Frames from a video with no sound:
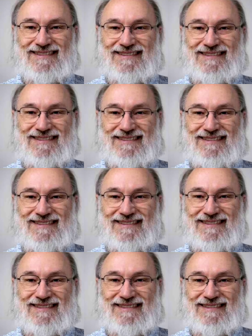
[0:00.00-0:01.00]

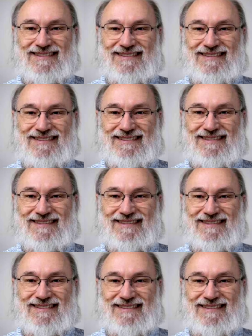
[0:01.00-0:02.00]

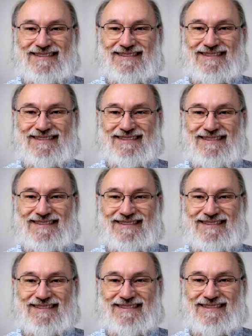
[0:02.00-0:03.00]

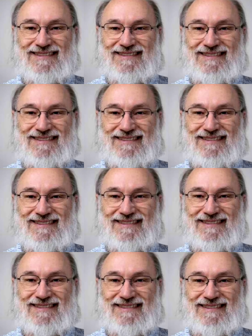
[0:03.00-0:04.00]

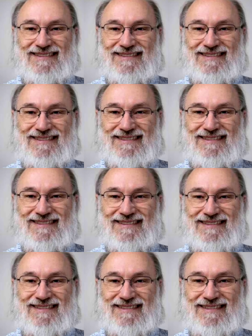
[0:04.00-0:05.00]

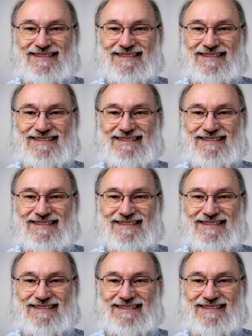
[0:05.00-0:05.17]
The person shown says nothing.